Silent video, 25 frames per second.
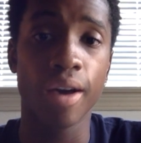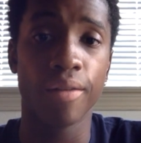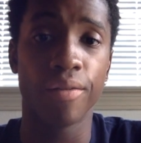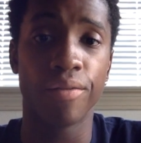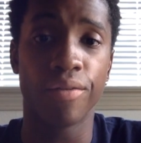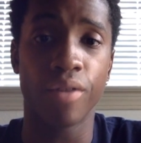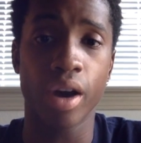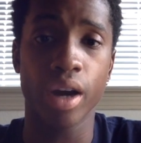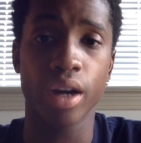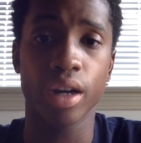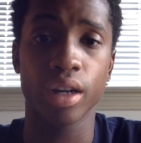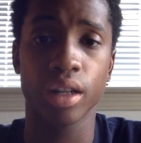
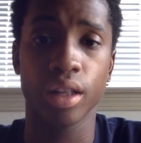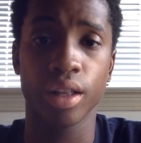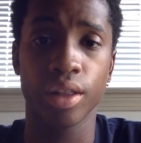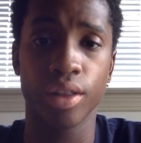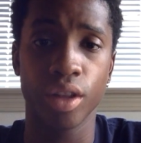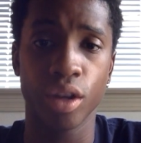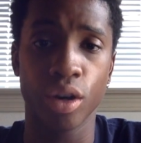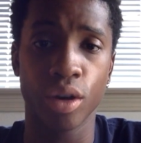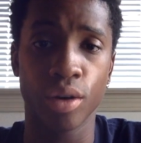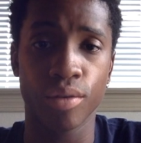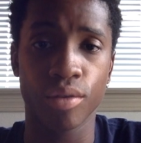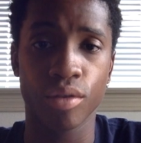Finally,
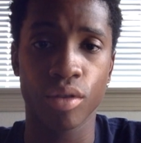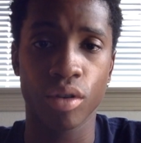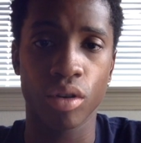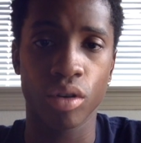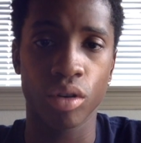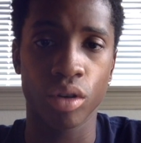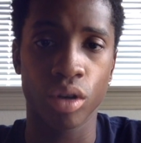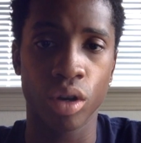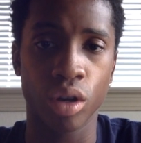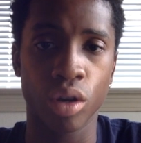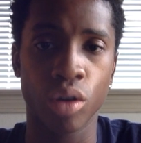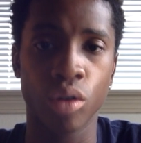the
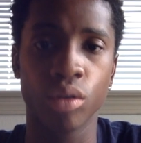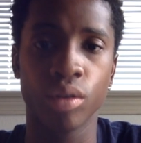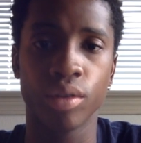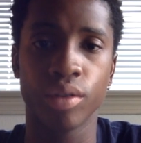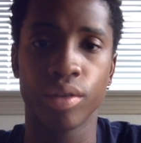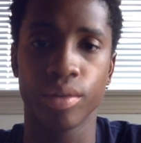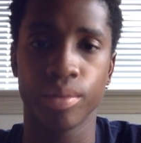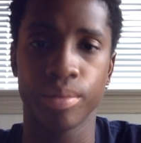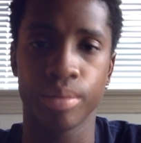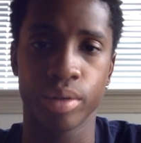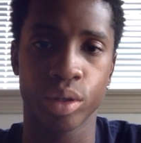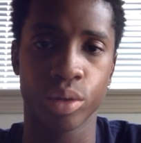overall goal
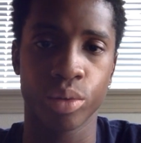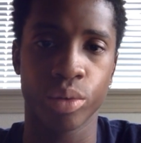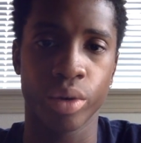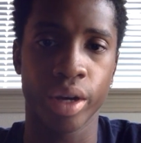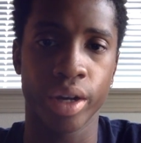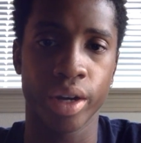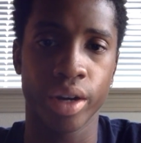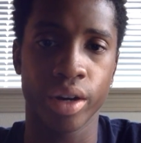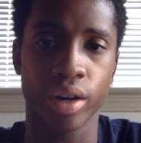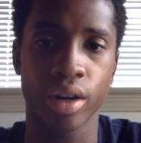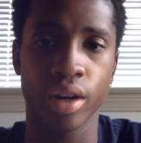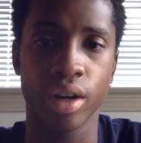of the
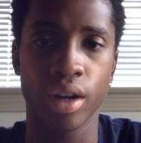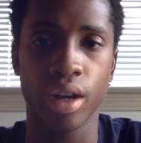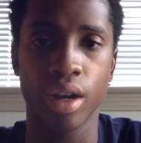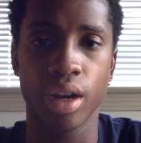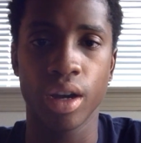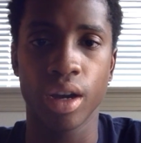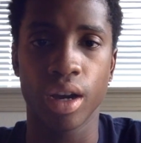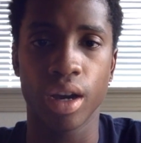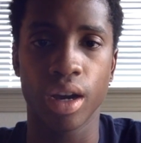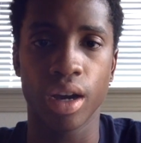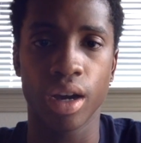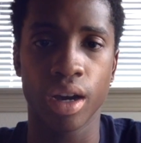persuader
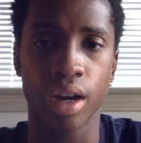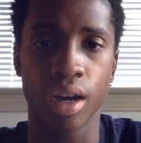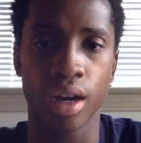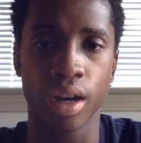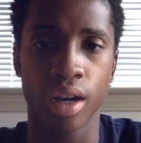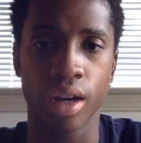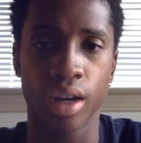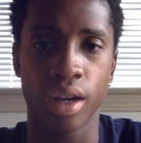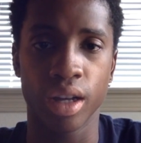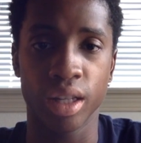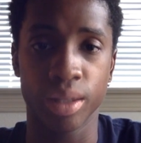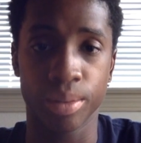
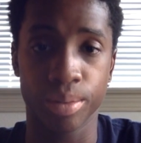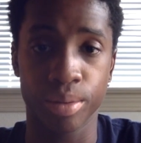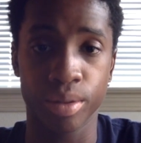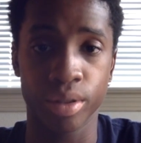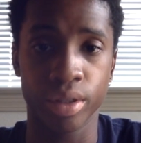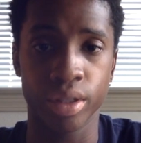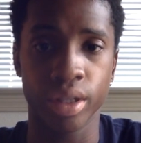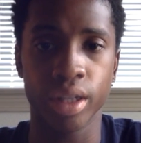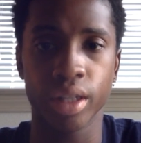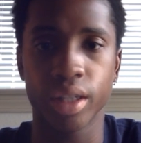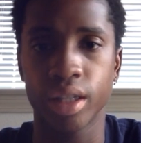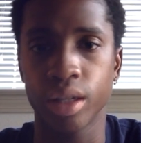is
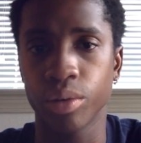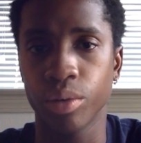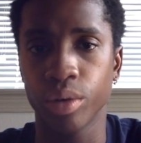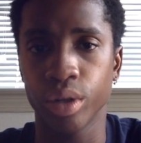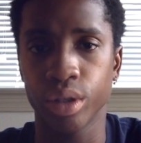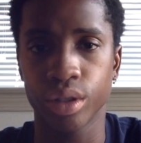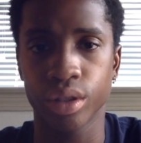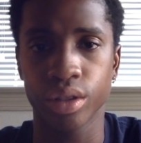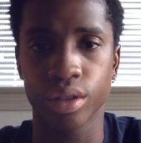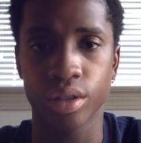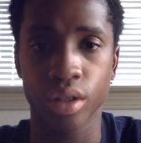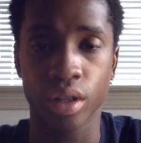presented,
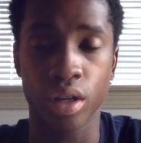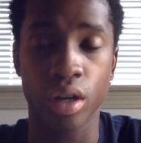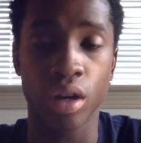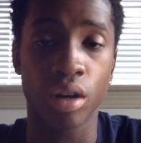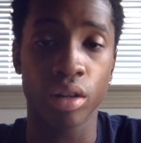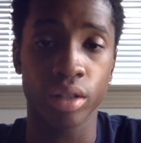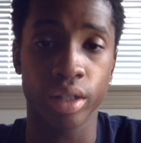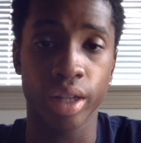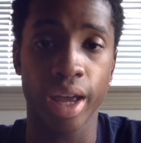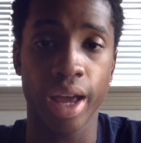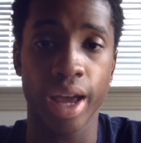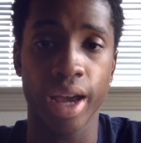which is the
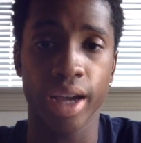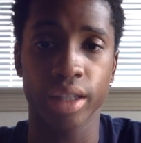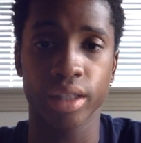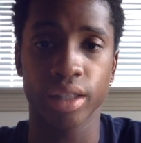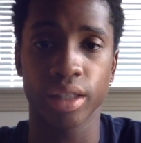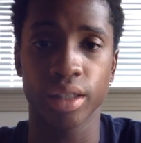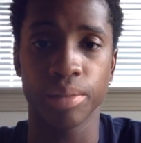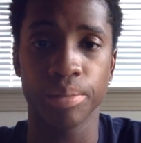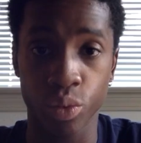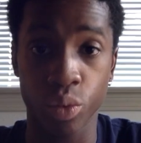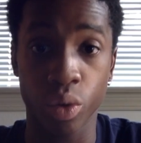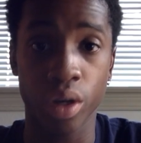call to action.